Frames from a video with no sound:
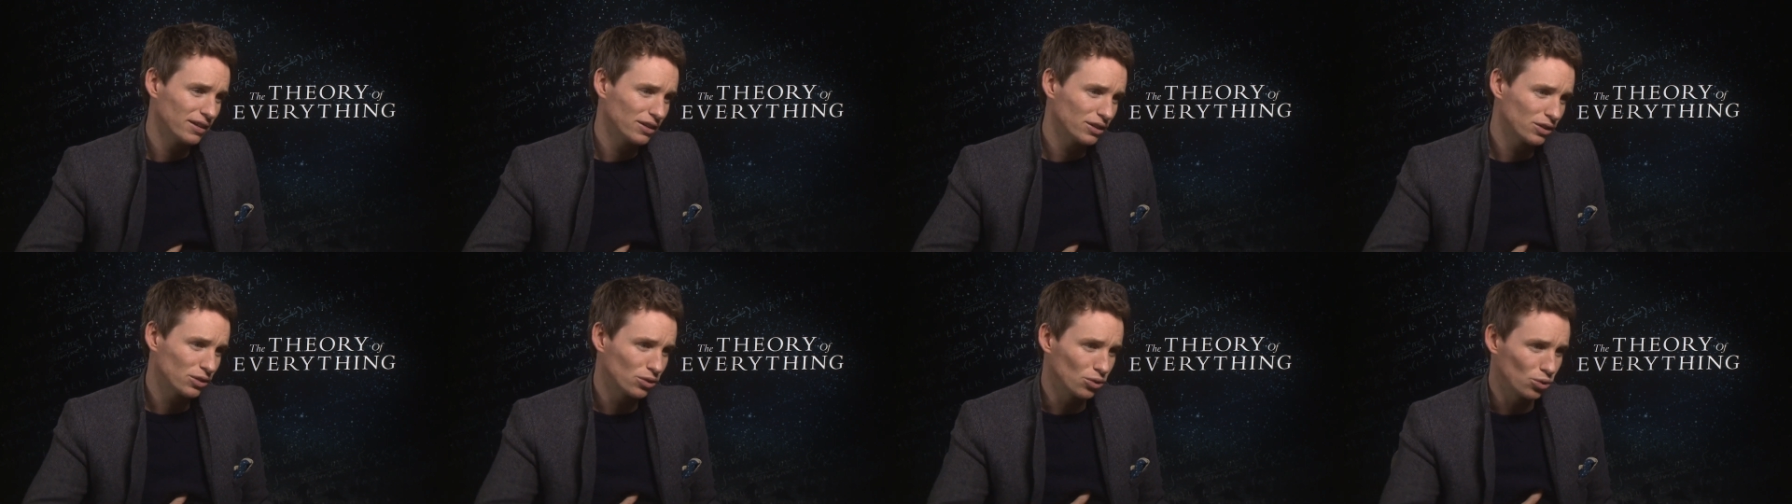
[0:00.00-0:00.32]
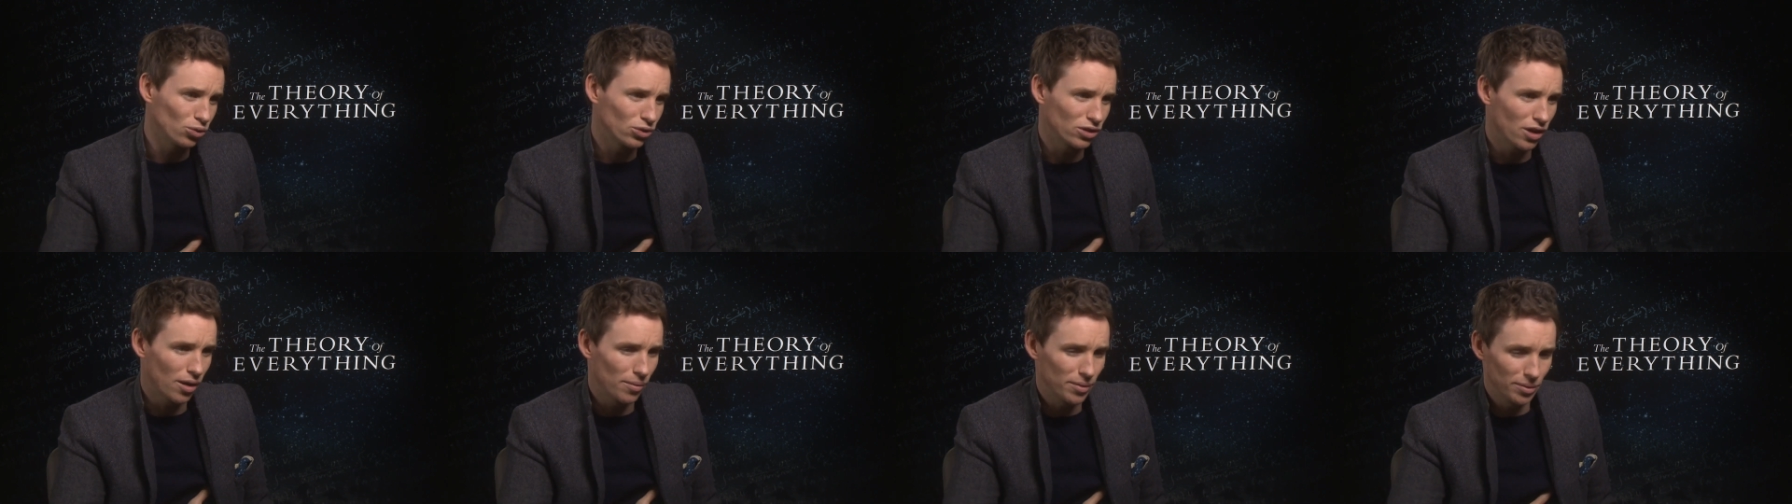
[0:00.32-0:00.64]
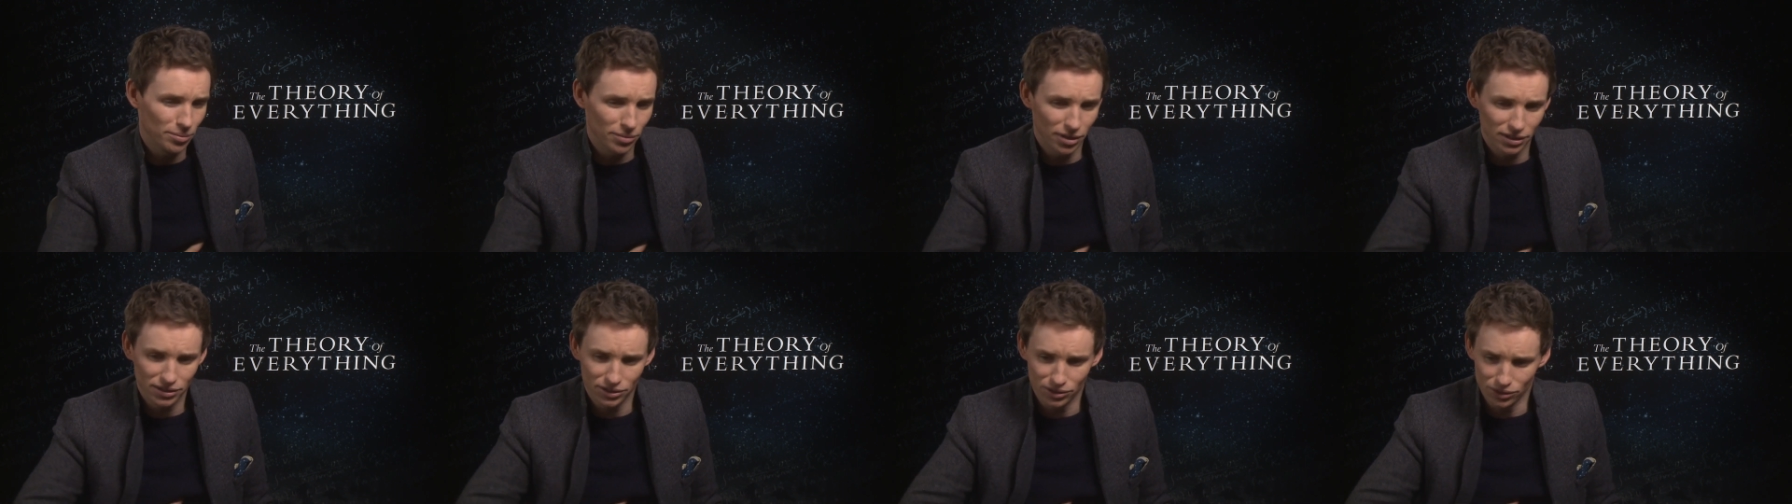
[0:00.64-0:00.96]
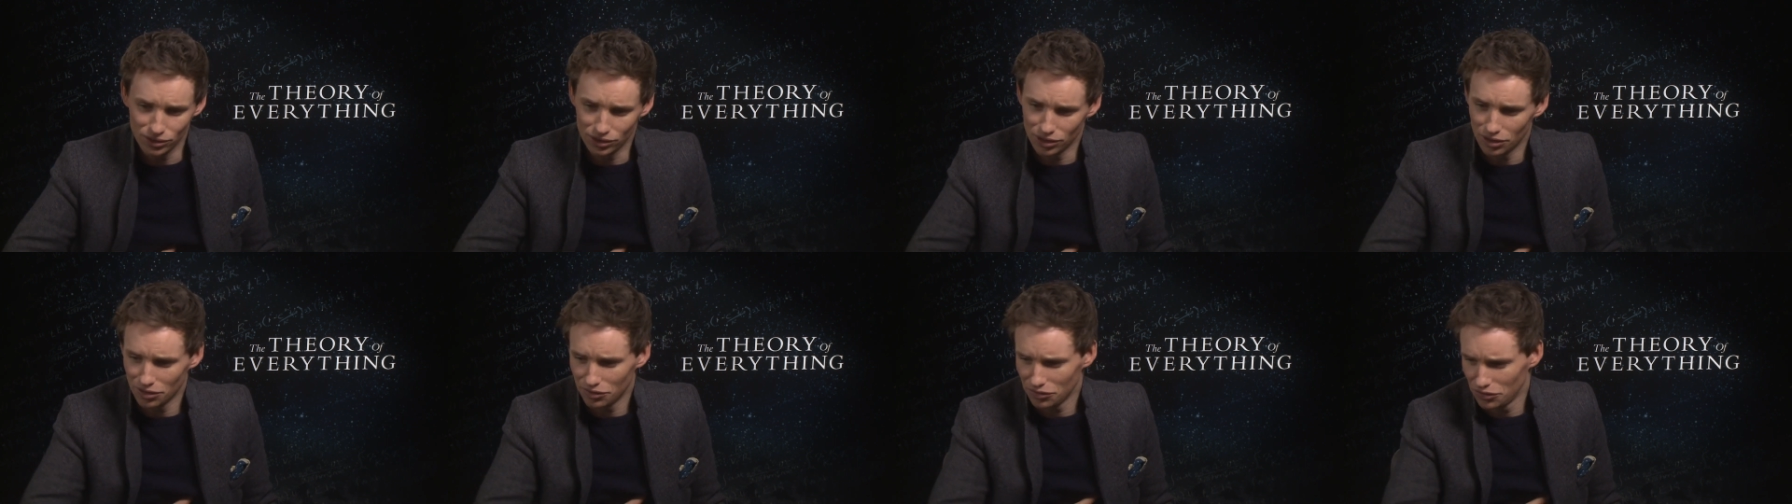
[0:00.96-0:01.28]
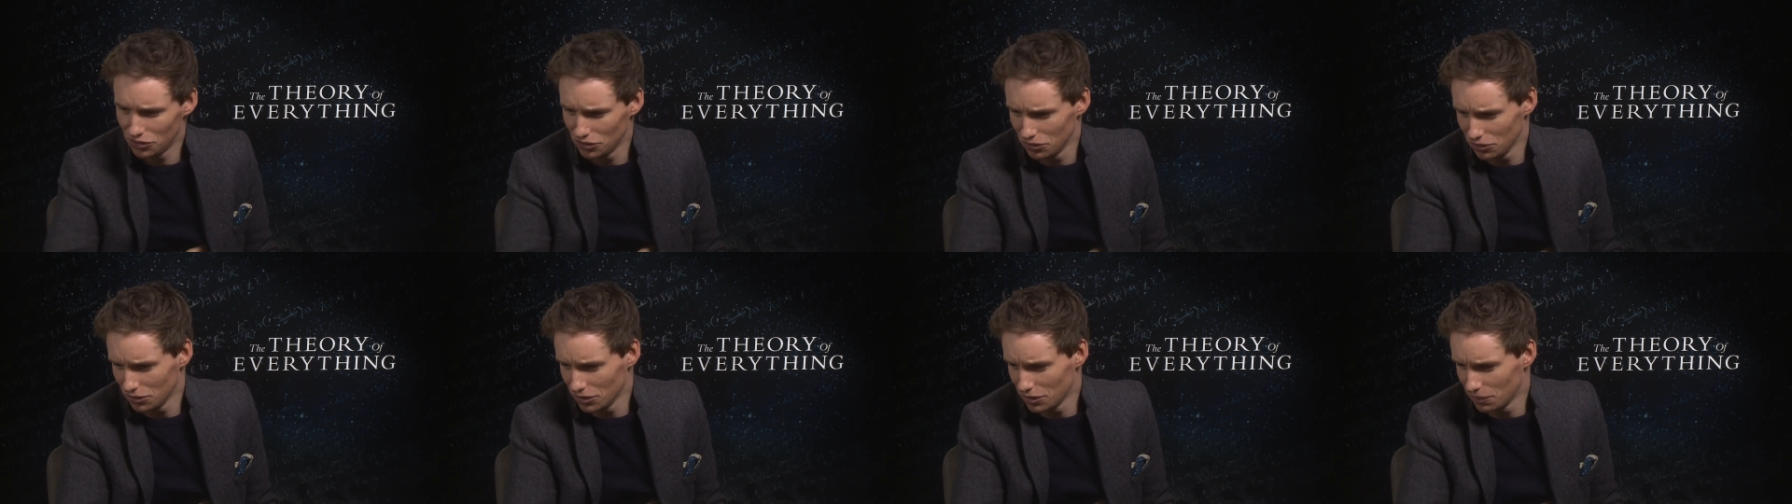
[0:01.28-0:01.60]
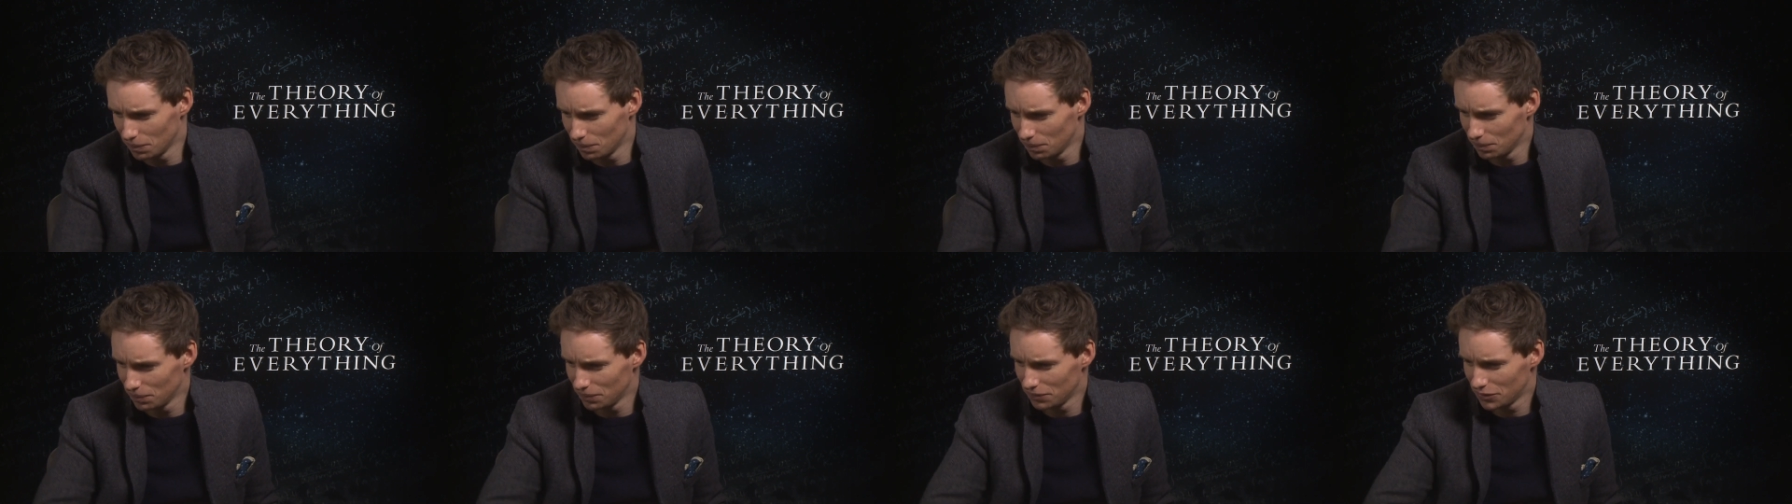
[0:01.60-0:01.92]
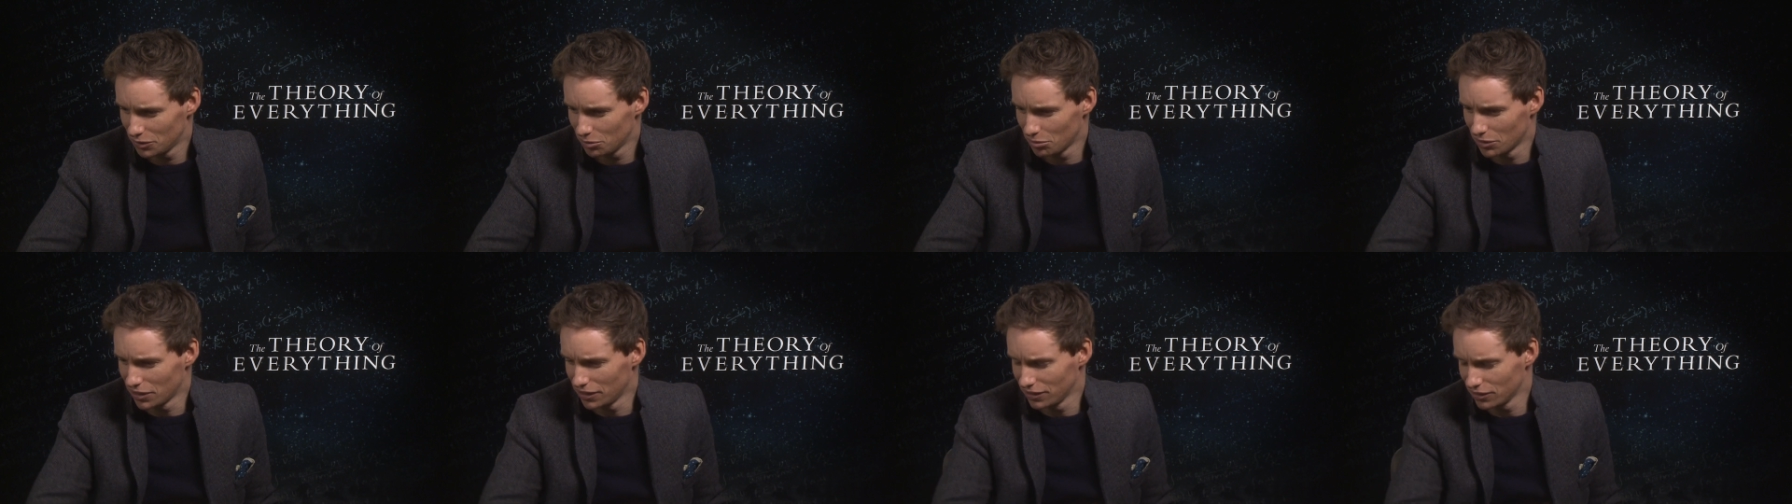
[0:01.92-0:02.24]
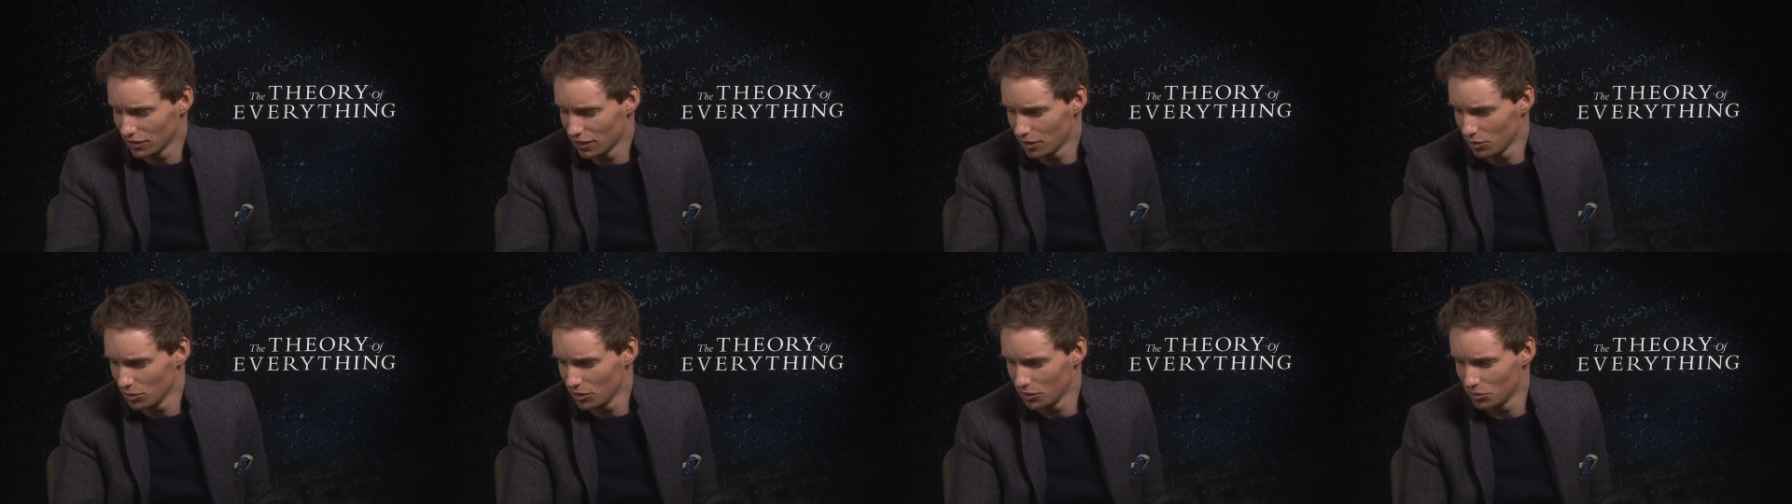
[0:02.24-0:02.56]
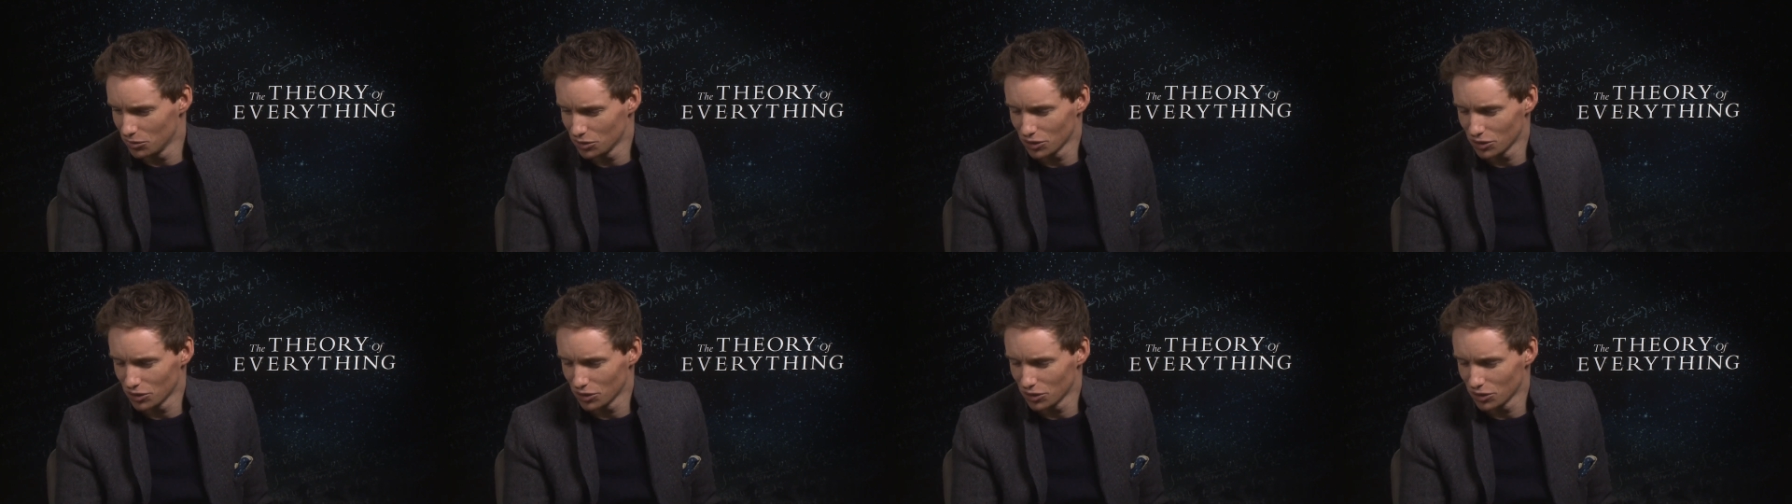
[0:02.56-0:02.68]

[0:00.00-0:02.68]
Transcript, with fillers: sore tummy muscles after um, spending time with him.